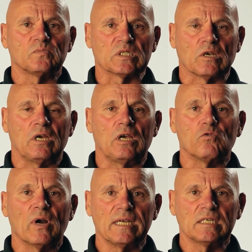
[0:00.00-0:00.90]
So a
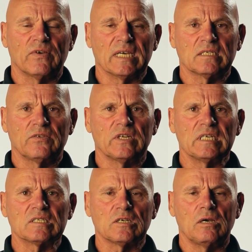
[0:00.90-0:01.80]
range of
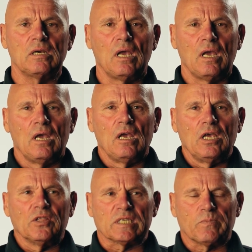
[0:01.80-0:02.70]
activities. So
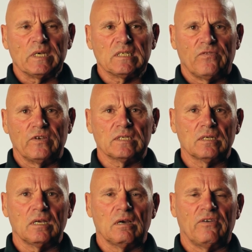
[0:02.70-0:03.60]
the
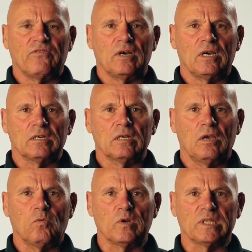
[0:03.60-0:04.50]
specificity I find
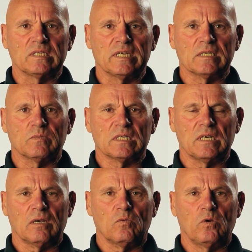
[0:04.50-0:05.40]
with the
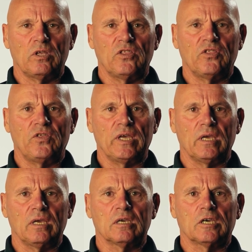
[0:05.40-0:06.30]
Desmotech, with
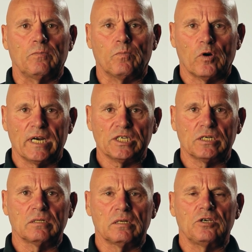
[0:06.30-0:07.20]
the
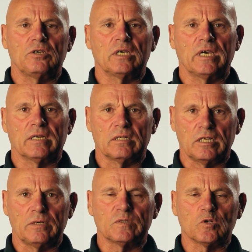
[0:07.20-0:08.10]
compression that you get
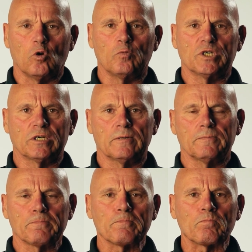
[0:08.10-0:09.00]
and the absorption,